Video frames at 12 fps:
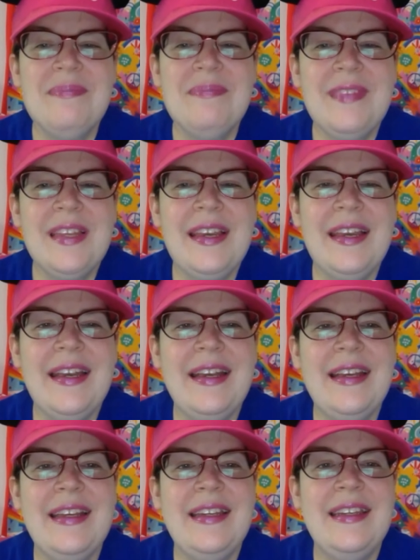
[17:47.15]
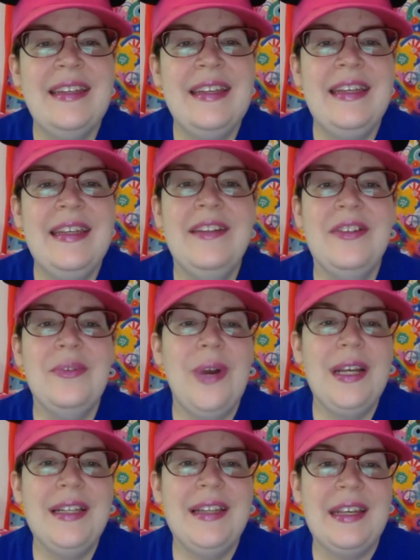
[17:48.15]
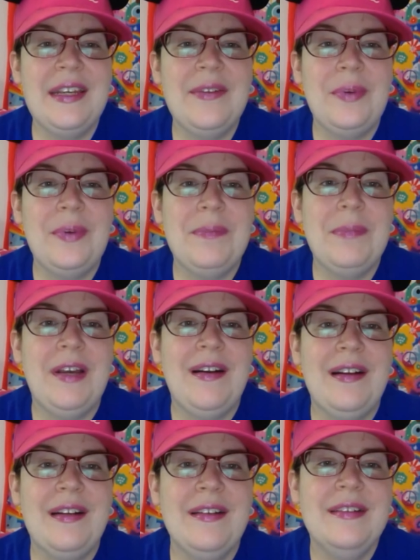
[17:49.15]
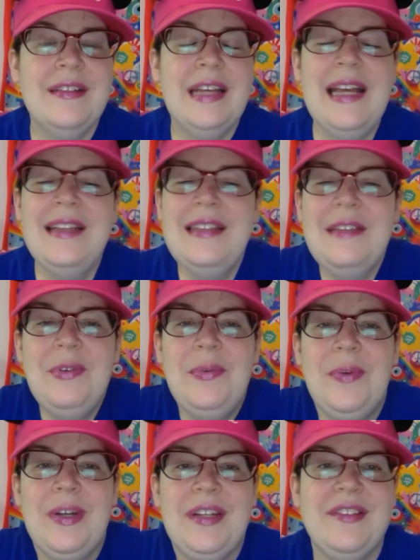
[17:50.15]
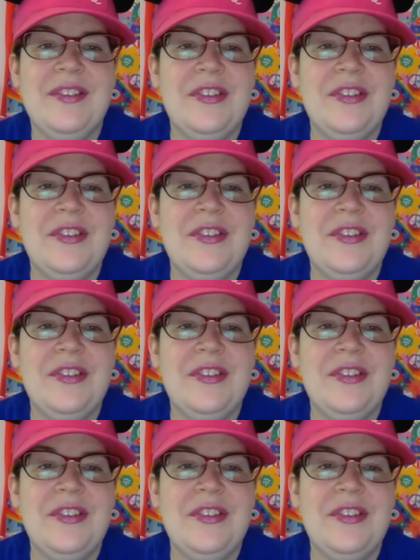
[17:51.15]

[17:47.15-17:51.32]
And he's quite taken with Bianca, as everyone is. She's